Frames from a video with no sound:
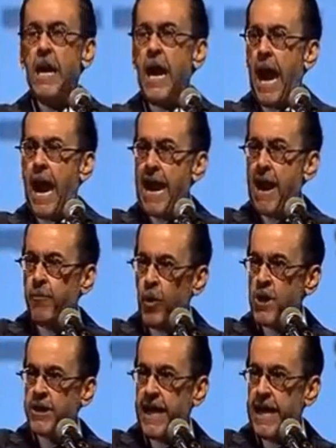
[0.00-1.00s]
and I'm
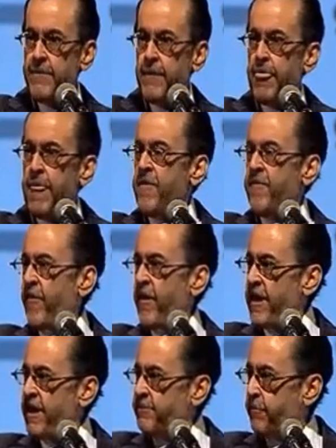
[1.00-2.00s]
looking for
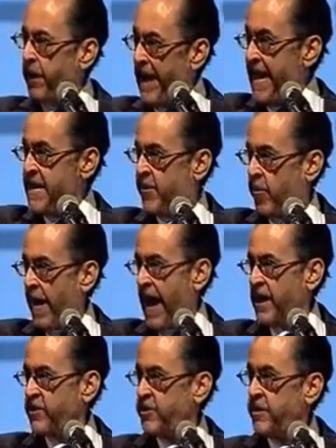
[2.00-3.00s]
this plane
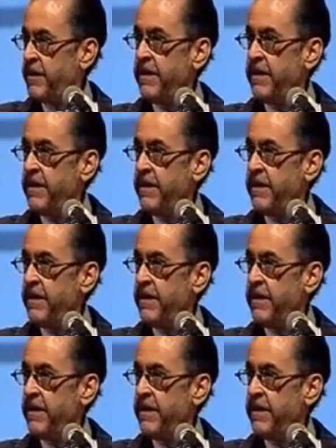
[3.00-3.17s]
crash.